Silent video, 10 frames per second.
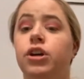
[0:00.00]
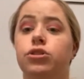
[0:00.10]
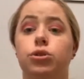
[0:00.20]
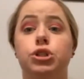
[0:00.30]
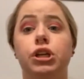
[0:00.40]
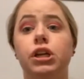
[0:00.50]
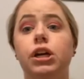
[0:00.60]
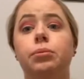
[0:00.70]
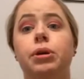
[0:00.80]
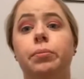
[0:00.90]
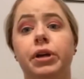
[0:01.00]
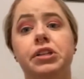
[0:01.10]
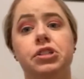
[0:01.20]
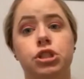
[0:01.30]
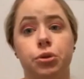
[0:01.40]
So she ended up
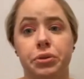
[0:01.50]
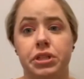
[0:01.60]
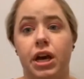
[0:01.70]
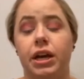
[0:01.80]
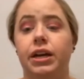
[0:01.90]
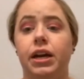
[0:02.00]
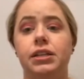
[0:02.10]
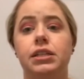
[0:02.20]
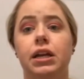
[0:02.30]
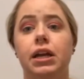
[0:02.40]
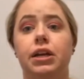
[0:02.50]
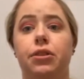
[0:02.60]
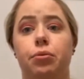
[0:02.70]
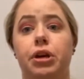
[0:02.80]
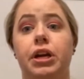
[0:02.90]
committing suicide in
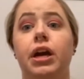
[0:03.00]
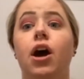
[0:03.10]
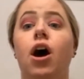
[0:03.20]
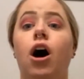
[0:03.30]
1883